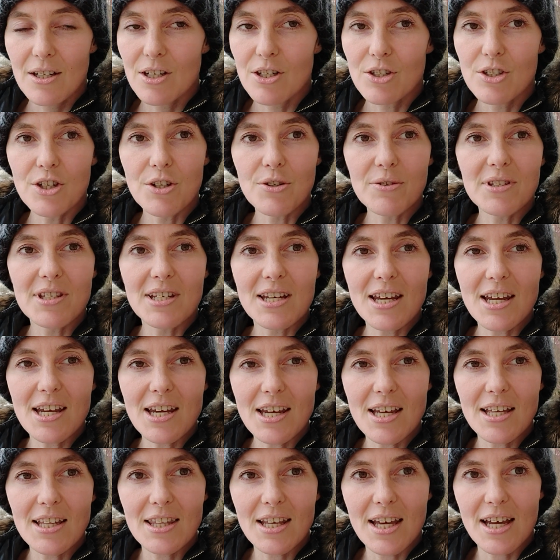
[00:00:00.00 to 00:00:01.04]

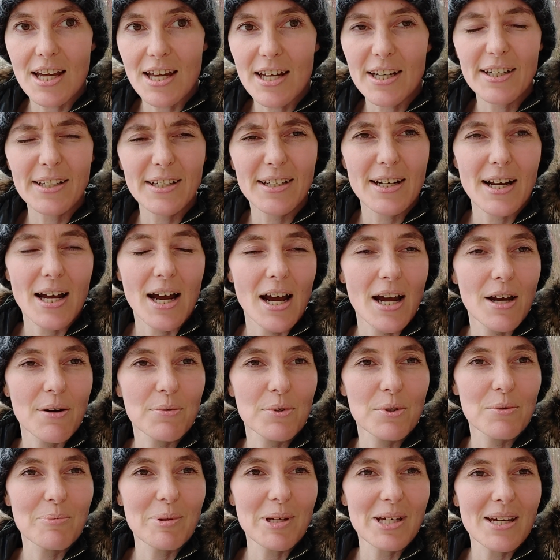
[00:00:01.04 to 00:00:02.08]
juicing and then I
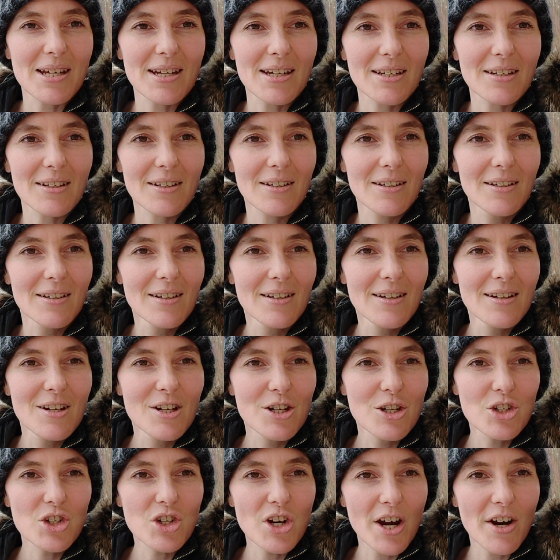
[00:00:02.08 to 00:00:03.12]
will be
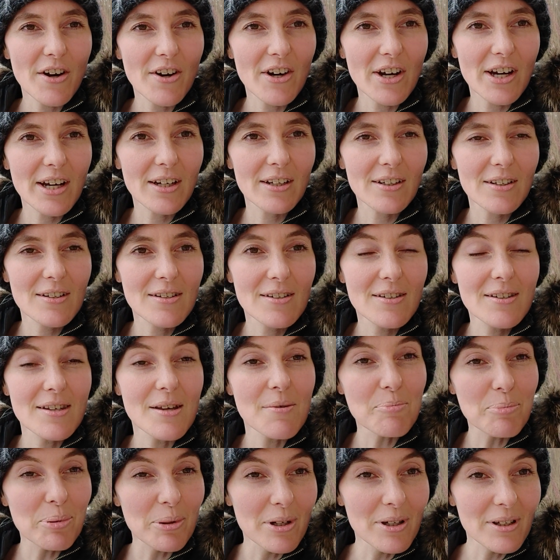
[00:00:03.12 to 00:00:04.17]
sharing
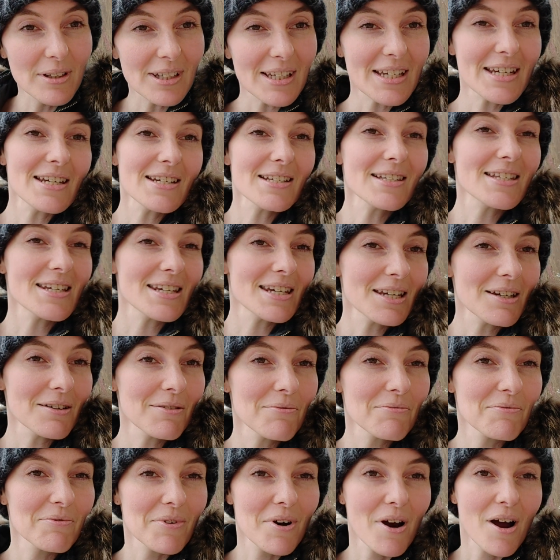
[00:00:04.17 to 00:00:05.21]
simple,
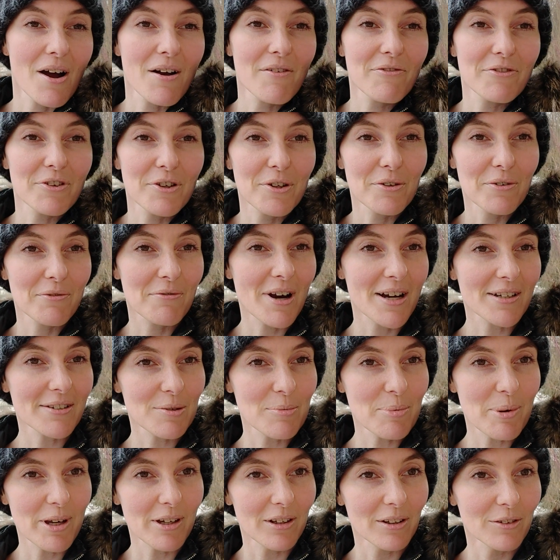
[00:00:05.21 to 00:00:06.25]
easy raw food
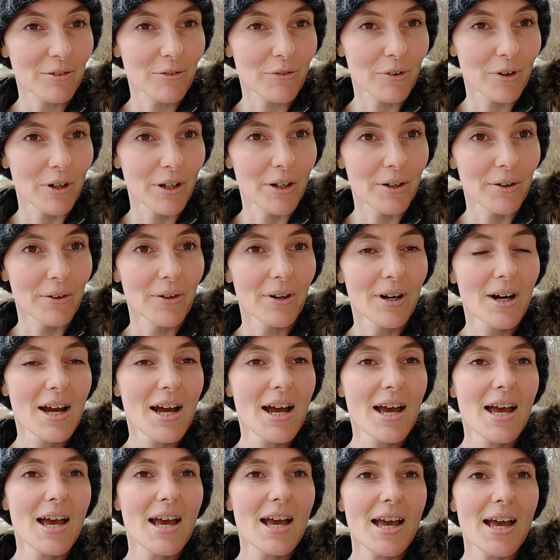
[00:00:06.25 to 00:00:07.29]
recipes for you.
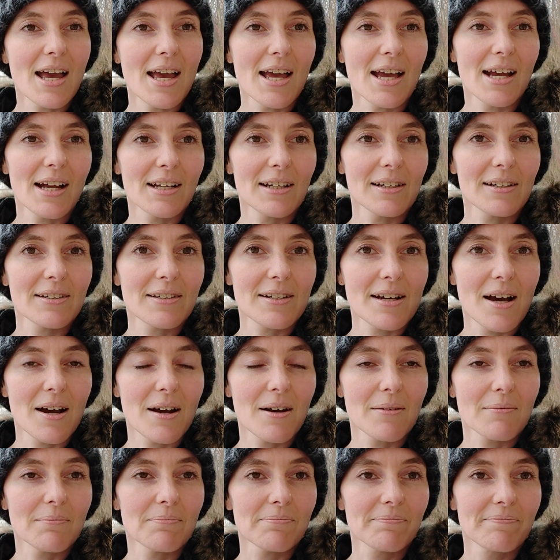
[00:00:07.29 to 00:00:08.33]
And
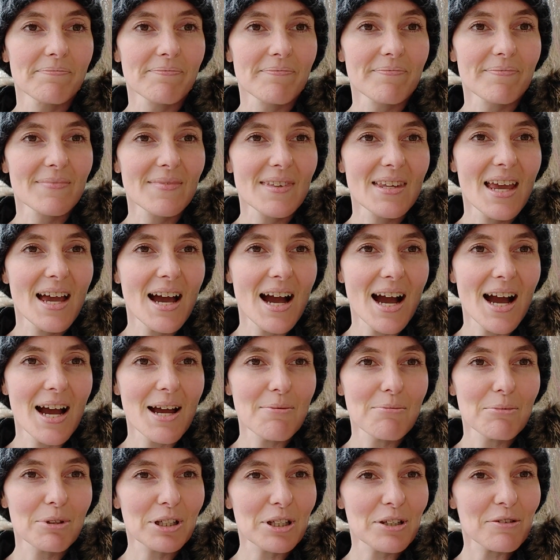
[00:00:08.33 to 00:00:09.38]
I'm
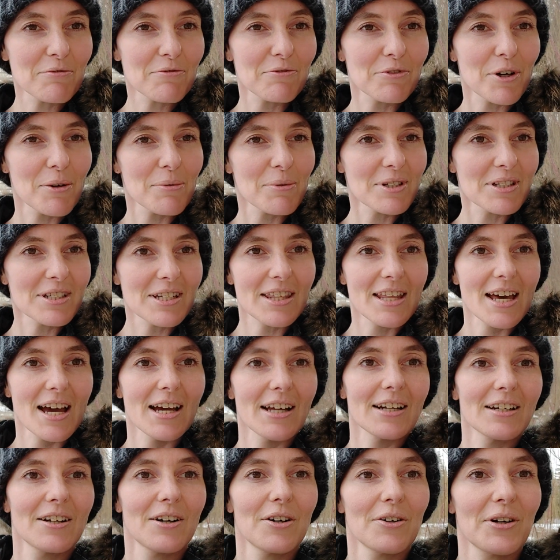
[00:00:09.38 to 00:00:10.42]
looking forward to
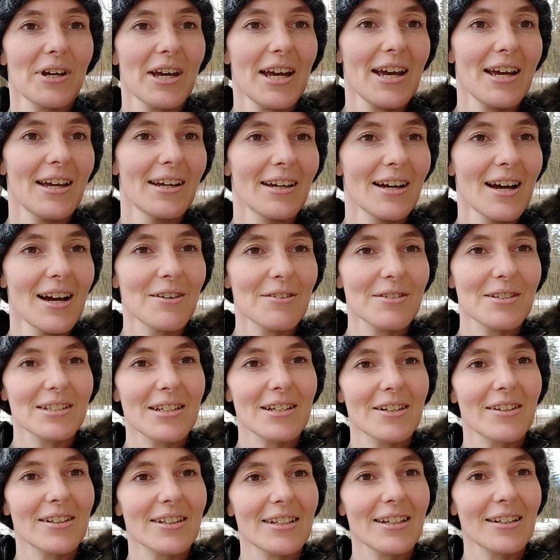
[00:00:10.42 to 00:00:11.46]
that. Okay, I'll see
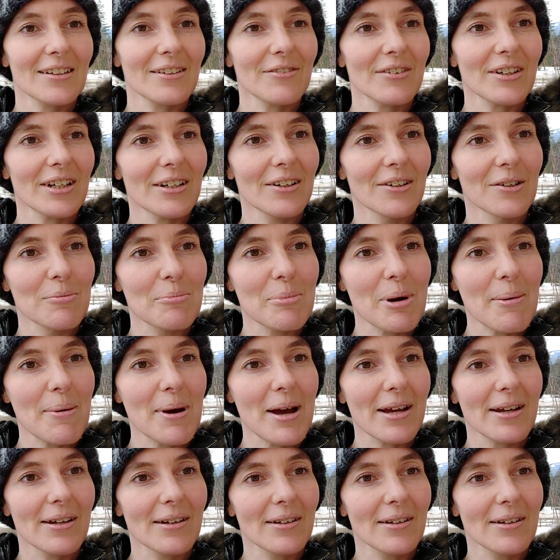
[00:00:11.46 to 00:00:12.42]
you in the next video. Bye bye.